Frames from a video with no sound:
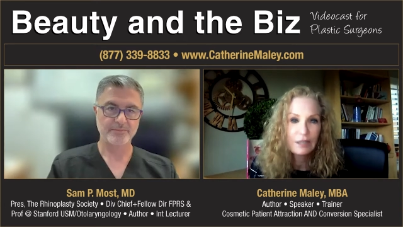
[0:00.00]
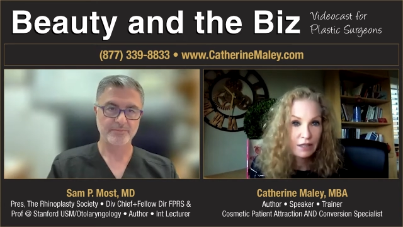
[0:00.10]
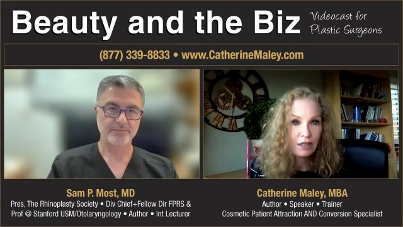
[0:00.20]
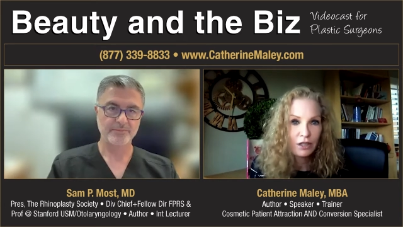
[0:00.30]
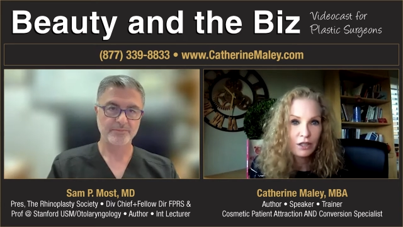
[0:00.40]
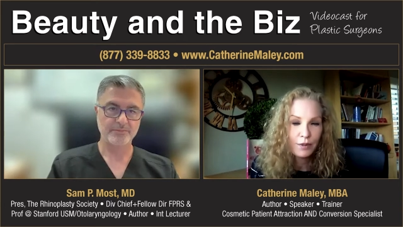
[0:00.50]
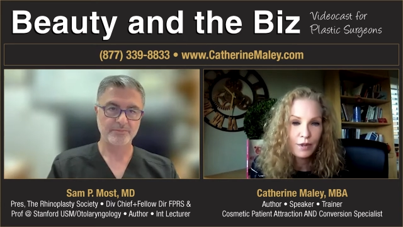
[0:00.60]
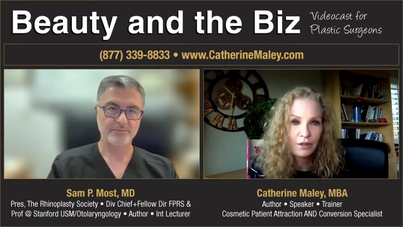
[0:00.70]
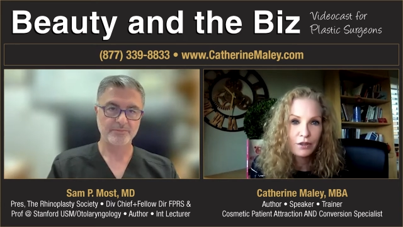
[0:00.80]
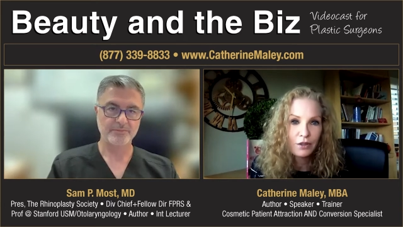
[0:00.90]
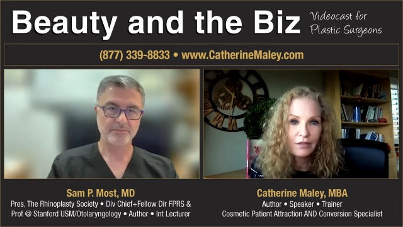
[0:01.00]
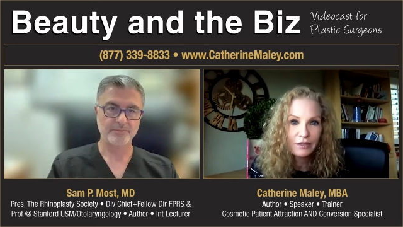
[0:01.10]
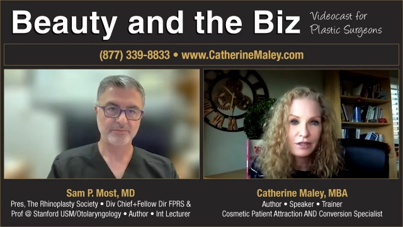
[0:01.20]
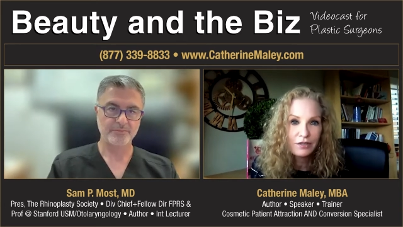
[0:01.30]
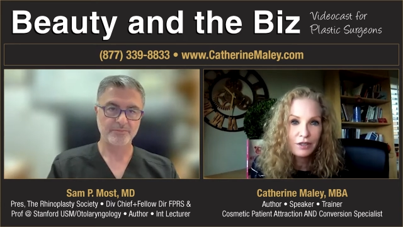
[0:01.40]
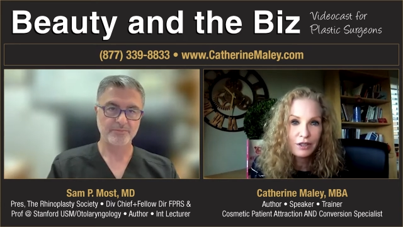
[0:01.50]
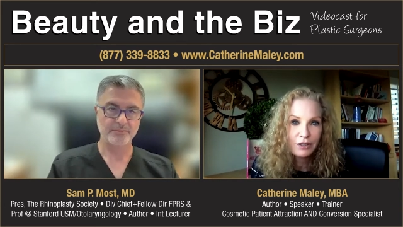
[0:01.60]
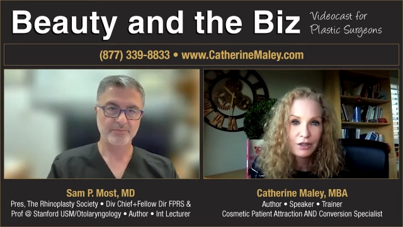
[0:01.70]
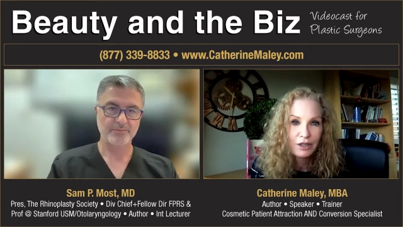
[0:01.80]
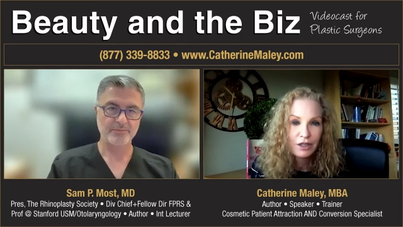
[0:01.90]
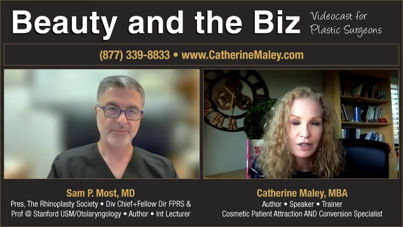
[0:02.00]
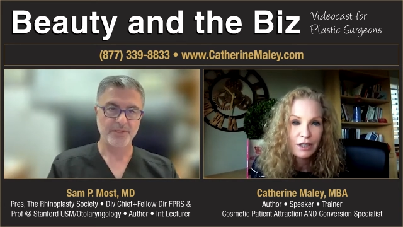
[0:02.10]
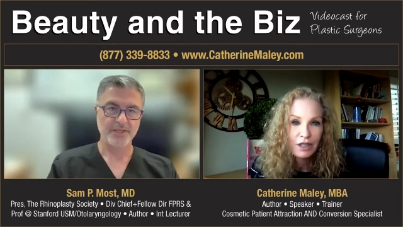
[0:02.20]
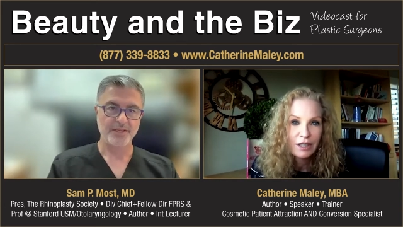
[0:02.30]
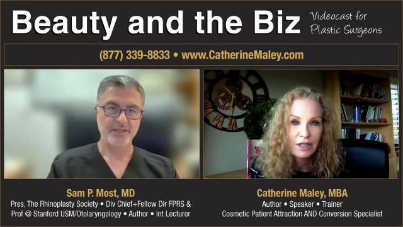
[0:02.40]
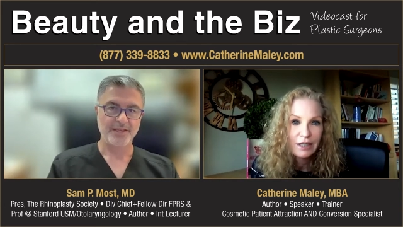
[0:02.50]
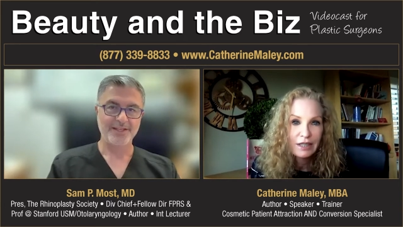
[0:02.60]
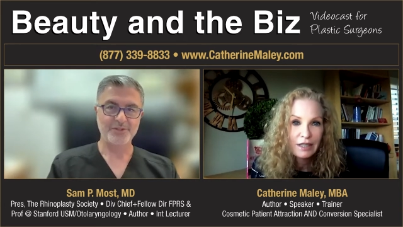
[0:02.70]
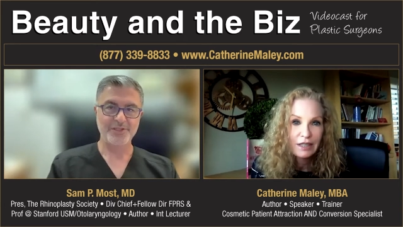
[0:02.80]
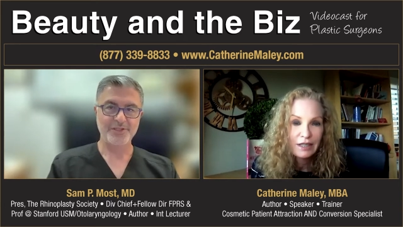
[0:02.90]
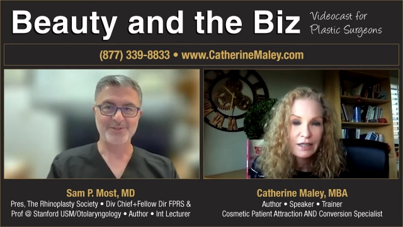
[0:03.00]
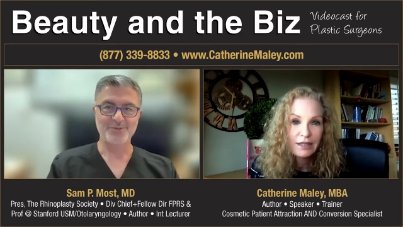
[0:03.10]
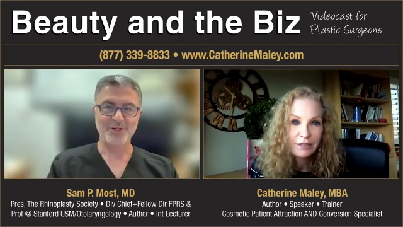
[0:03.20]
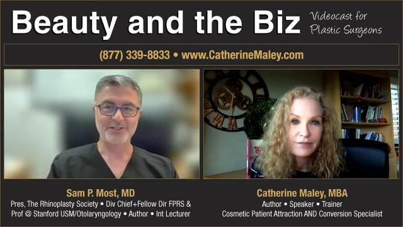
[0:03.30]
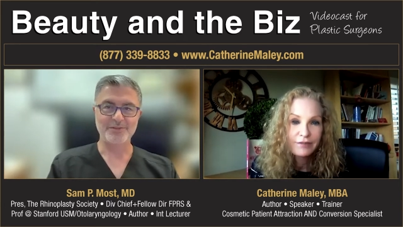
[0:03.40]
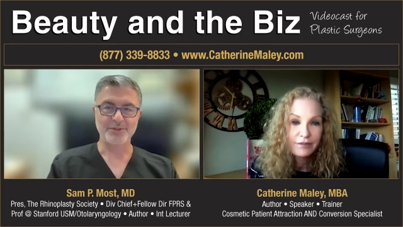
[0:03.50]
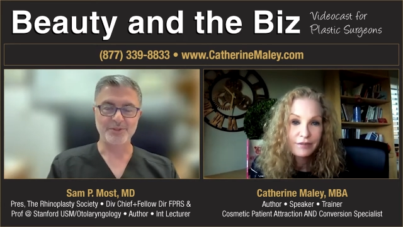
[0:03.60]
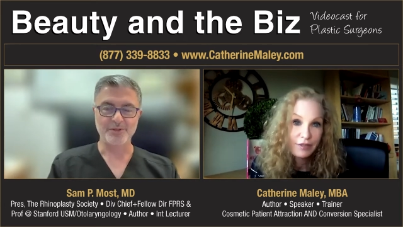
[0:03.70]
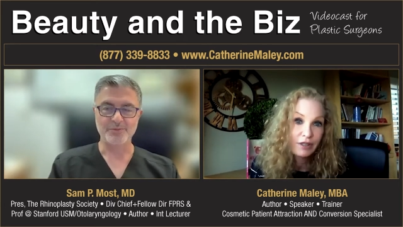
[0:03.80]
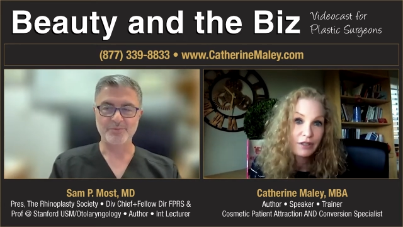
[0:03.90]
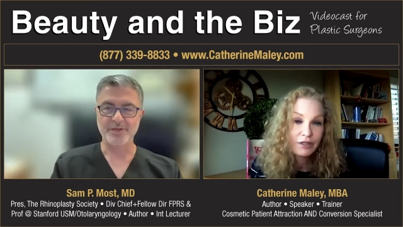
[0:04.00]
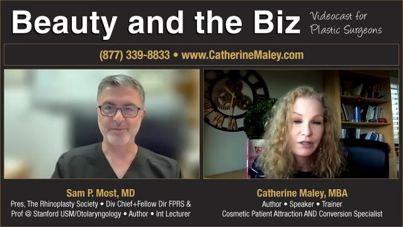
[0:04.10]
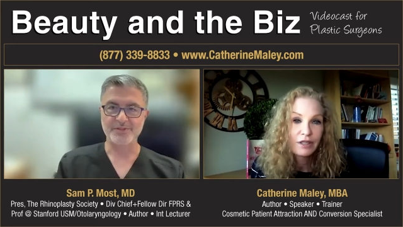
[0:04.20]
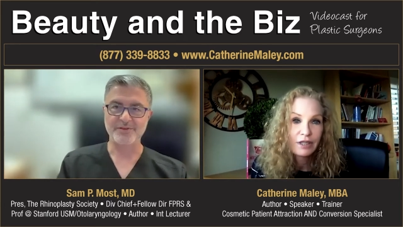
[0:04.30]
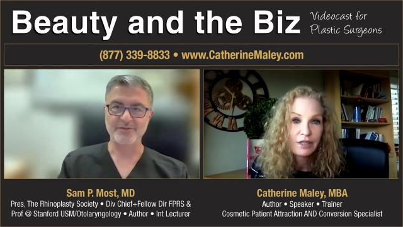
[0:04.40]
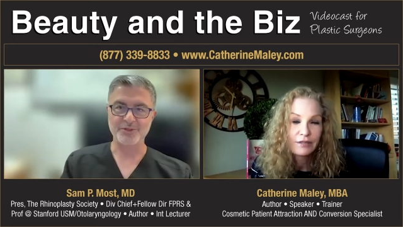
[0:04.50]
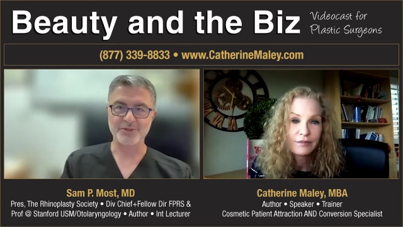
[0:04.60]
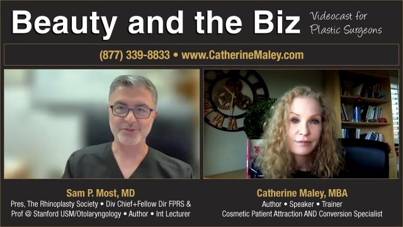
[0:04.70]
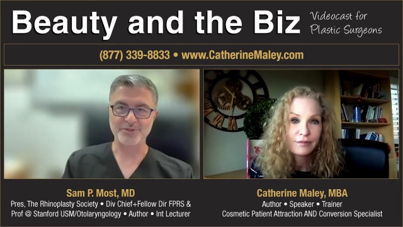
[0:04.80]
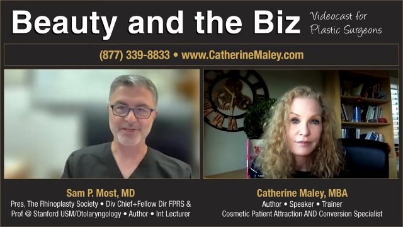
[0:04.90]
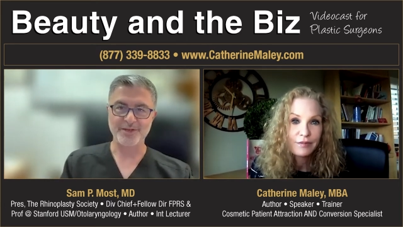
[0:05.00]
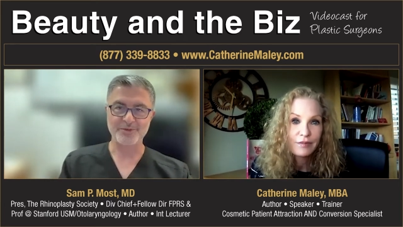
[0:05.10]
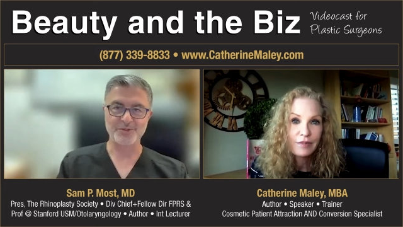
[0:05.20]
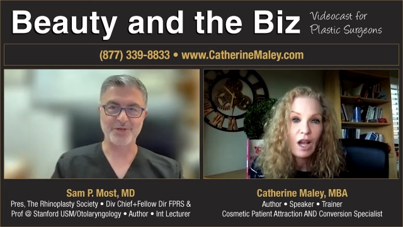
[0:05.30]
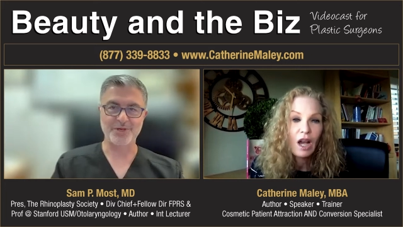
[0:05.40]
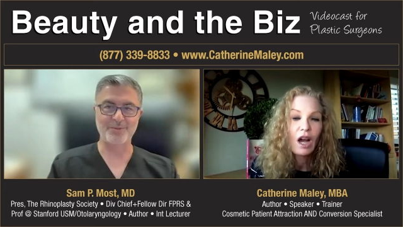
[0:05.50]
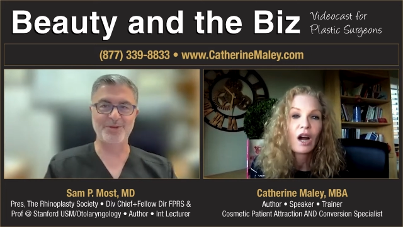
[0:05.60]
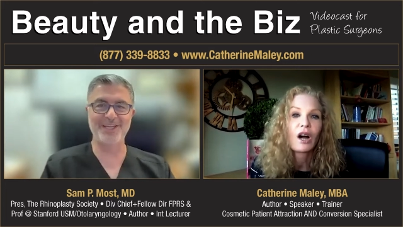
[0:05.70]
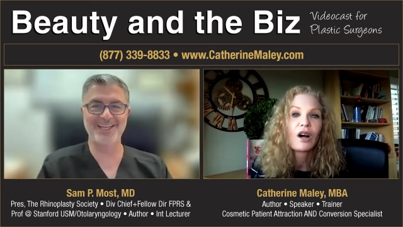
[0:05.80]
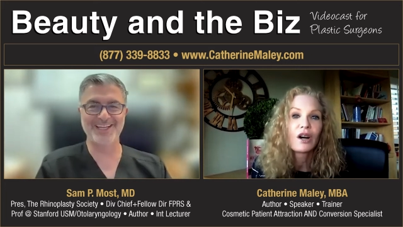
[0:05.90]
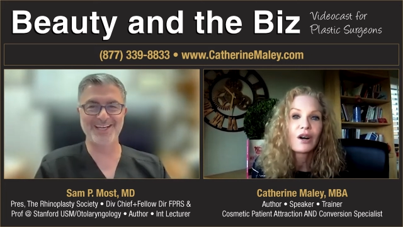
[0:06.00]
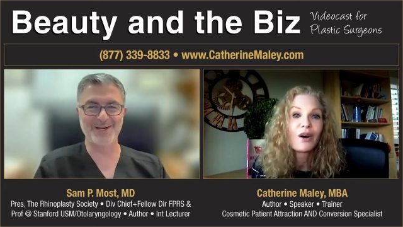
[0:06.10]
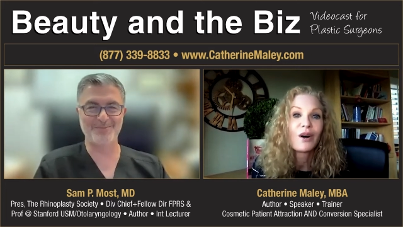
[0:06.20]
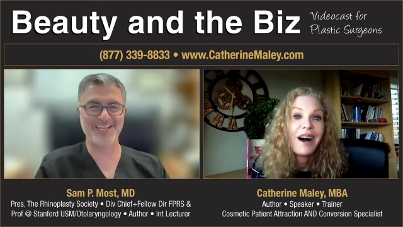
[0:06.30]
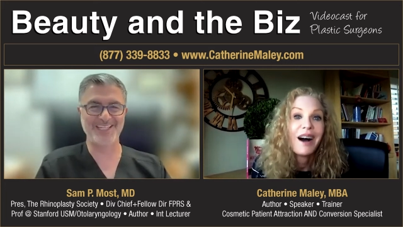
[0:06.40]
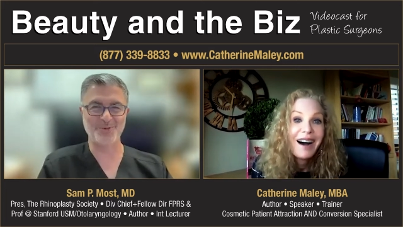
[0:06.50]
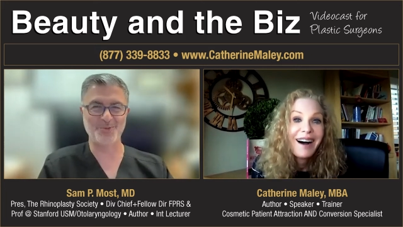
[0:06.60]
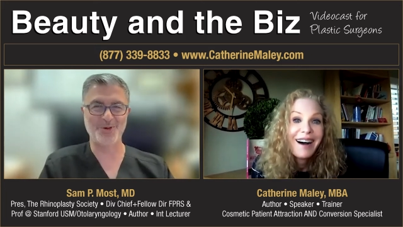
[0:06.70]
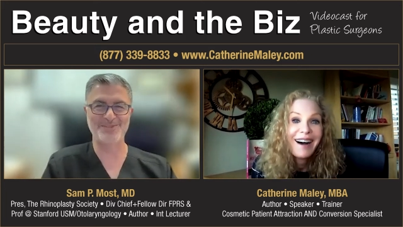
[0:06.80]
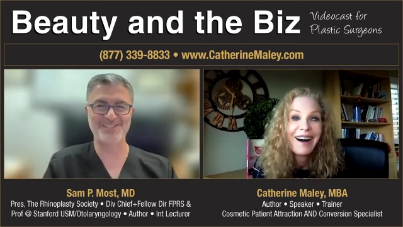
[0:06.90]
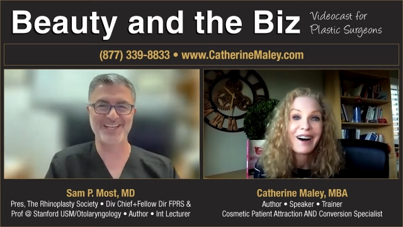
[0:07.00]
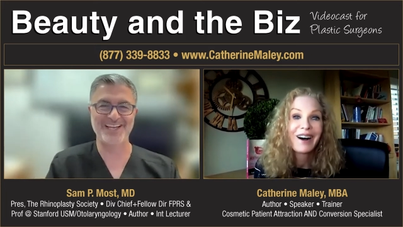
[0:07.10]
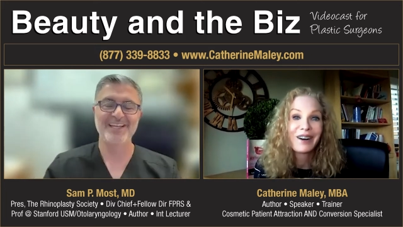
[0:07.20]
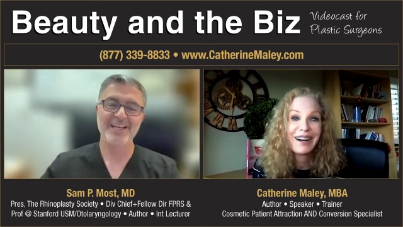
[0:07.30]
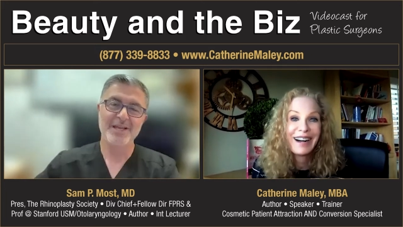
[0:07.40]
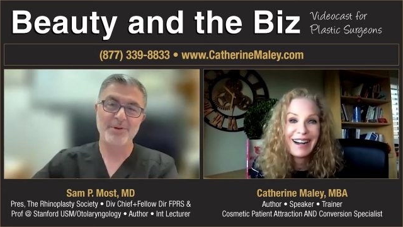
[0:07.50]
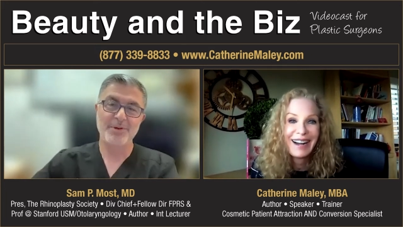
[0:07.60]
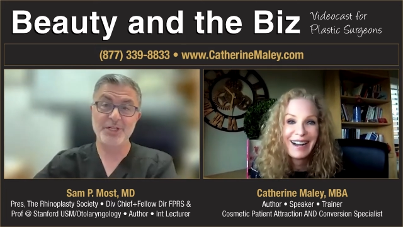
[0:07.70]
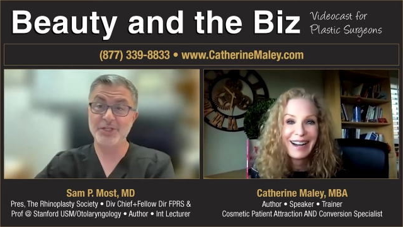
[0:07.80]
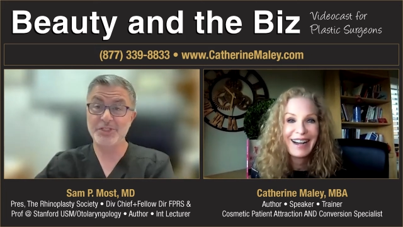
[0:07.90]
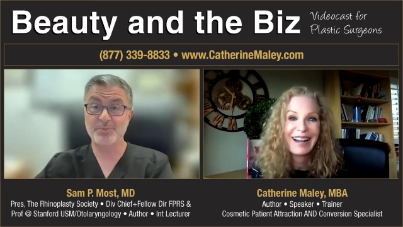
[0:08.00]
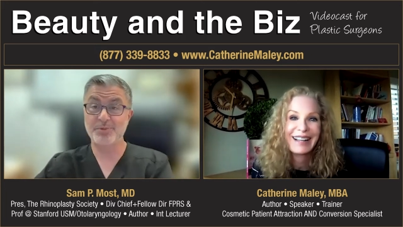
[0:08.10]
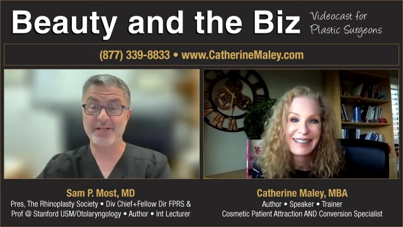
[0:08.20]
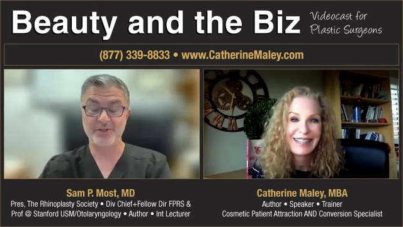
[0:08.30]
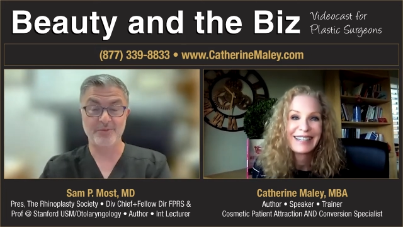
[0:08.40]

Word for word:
Speaker 1: isn't it a, a new office for you?
Speaker 2: It's yeah, it's relatively new. It's probably about seven years old now. We should probably update the website. And it looks brand new. It